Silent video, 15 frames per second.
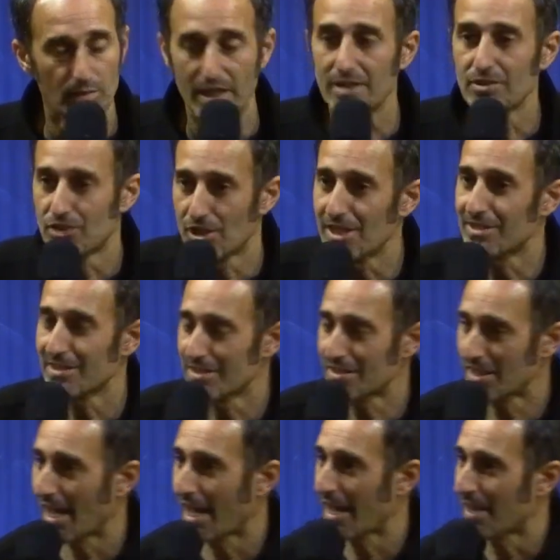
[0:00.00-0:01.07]
And then
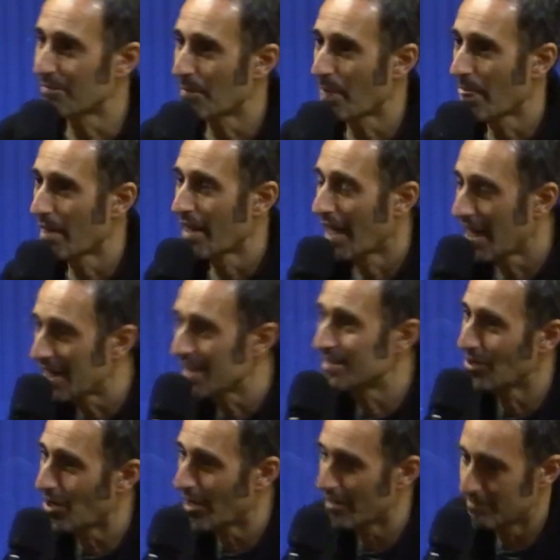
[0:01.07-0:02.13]
Jesus came and
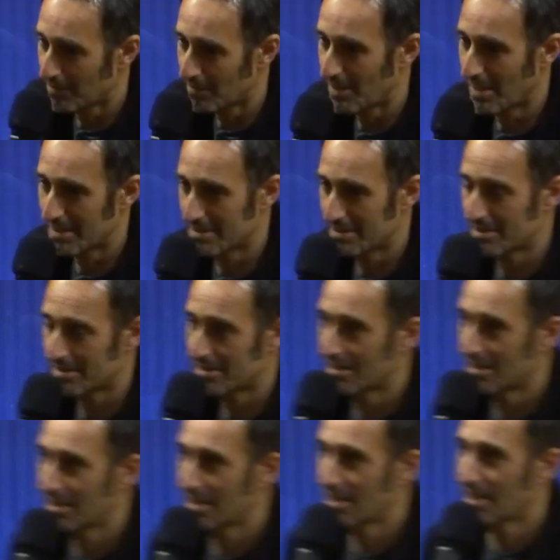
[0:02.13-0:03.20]
He died for us
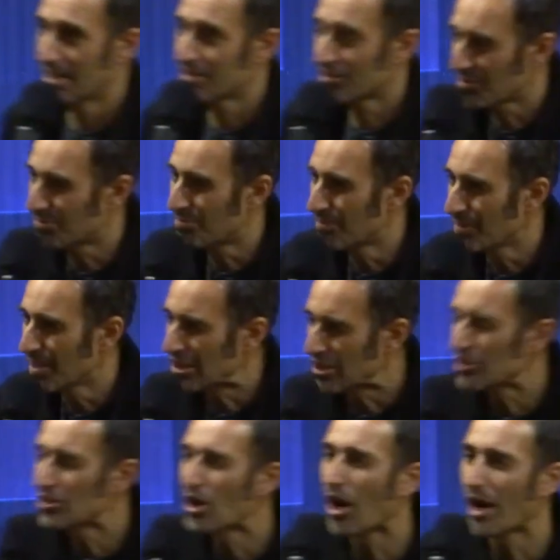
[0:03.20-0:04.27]
to
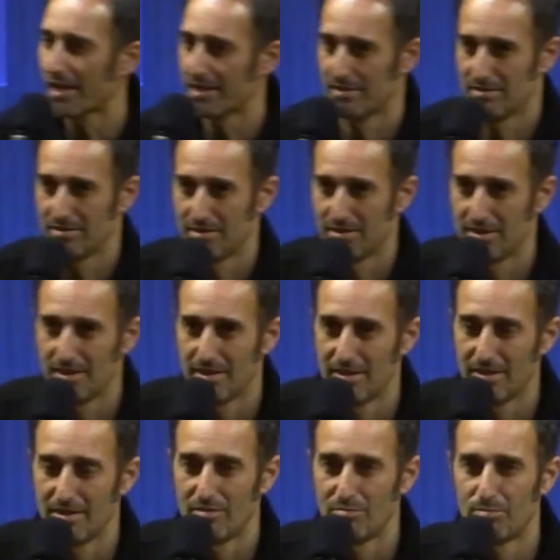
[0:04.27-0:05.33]
unite
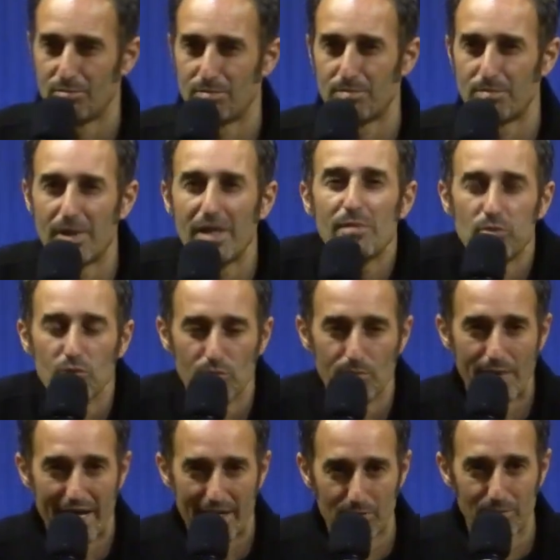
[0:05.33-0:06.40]

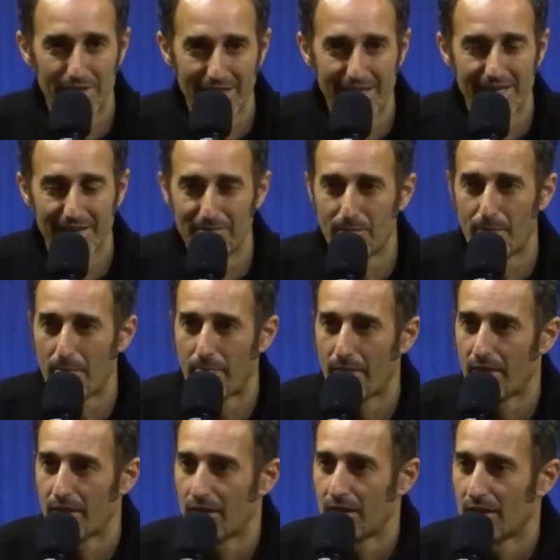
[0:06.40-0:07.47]
people back with Him.
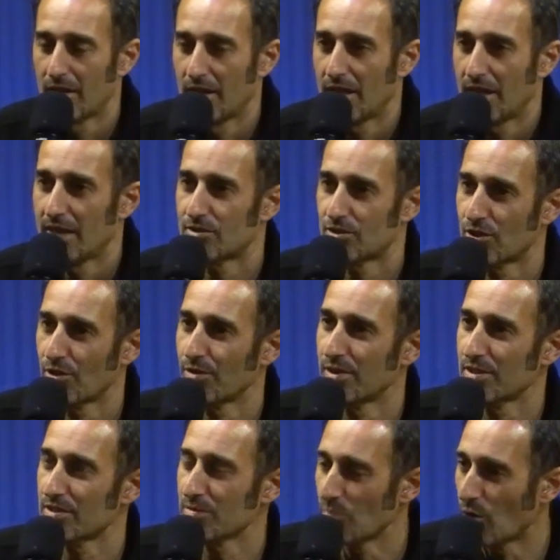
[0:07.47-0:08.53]
And so
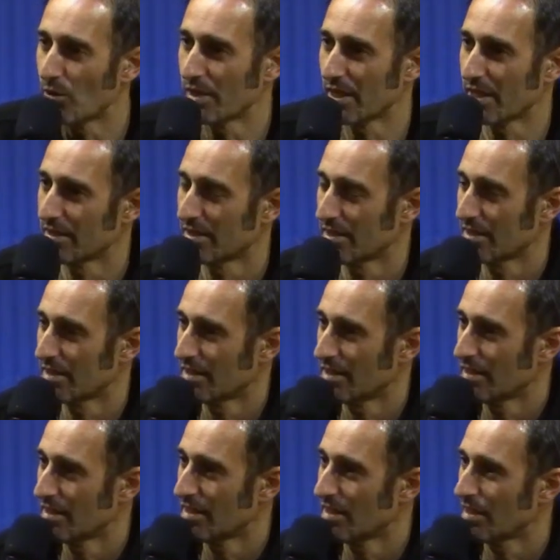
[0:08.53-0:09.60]
this morning,
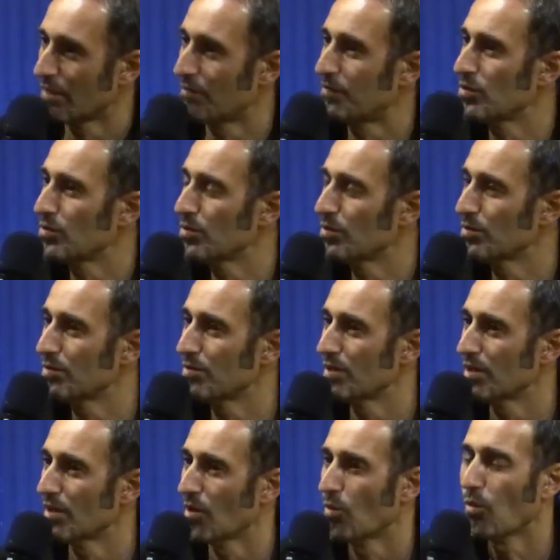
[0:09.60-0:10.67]
if you
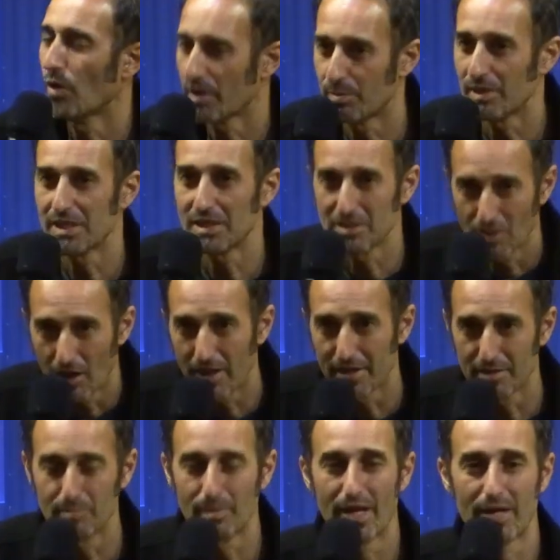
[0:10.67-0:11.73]
want to be
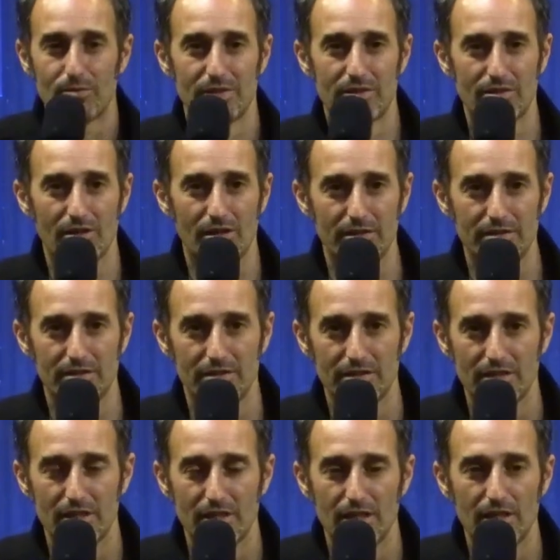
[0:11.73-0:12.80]
united back with God,
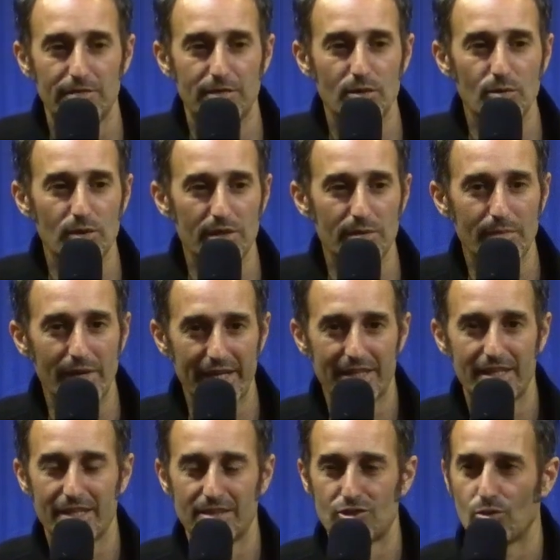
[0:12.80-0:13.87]
if you want to
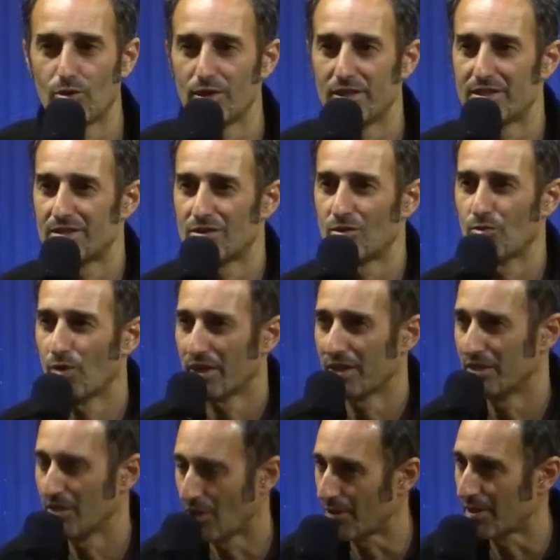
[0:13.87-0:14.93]
make that choice to
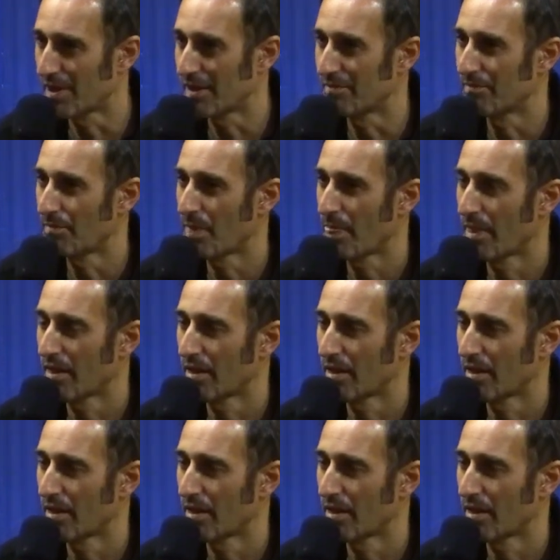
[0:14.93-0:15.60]
want to know Him,